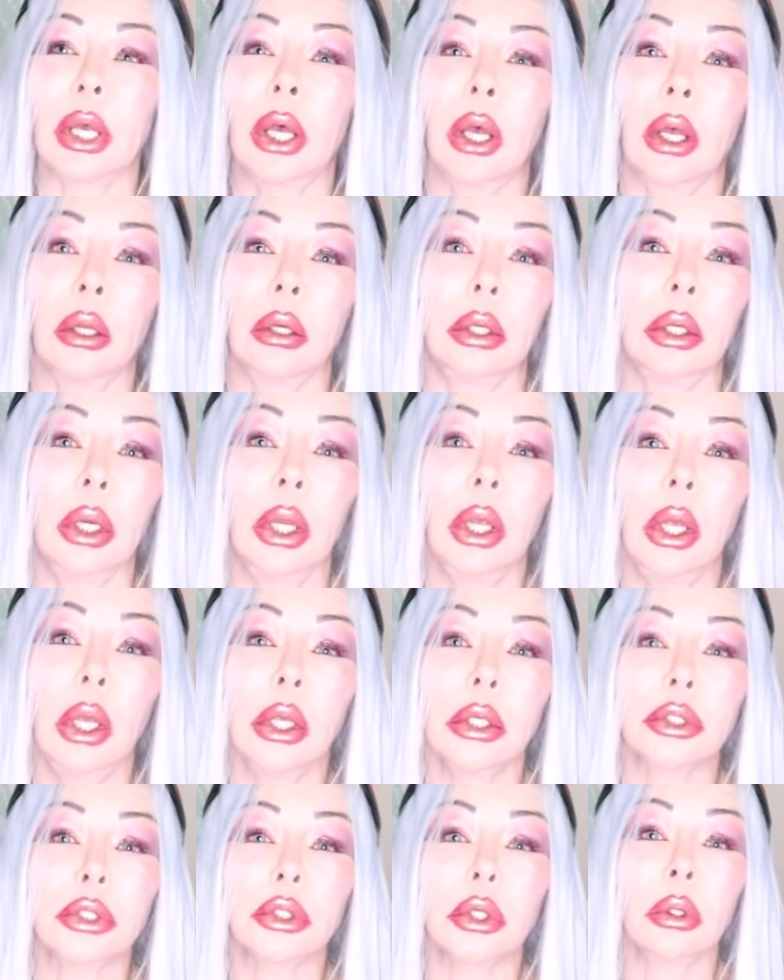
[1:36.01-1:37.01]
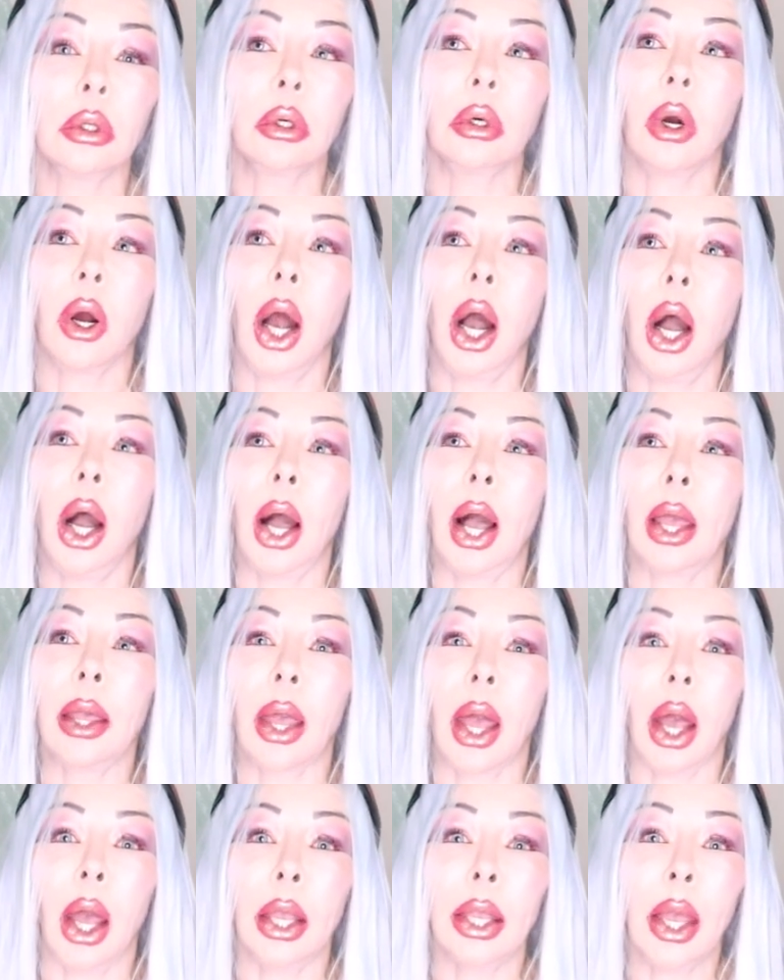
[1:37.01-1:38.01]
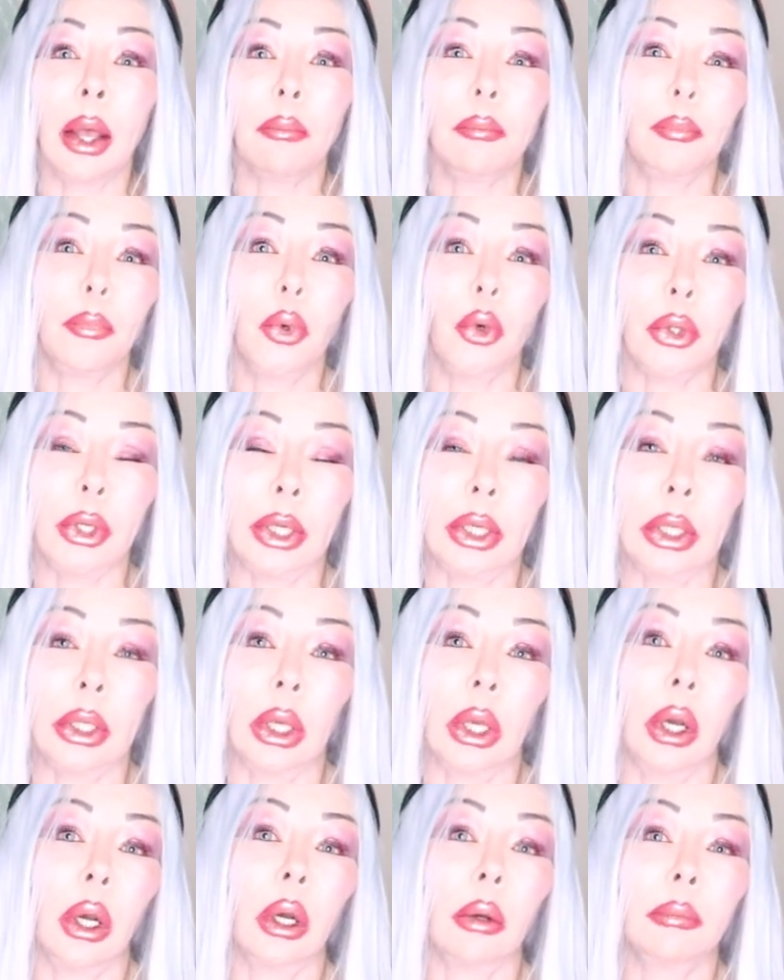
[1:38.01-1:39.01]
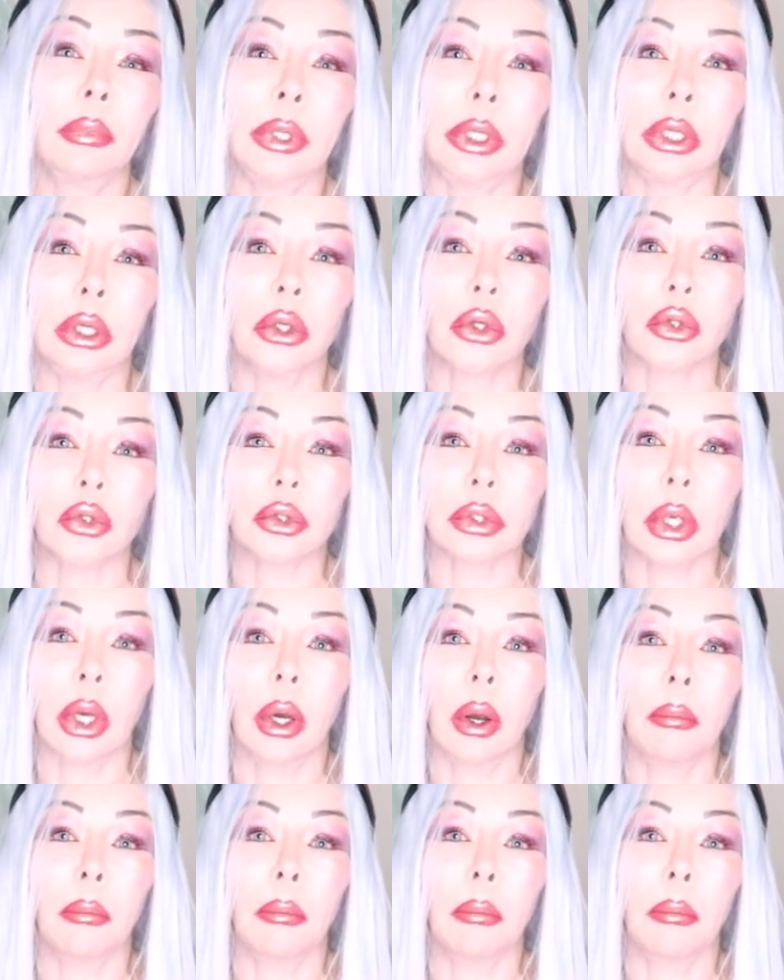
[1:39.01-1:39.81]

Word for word: And so I am putting videos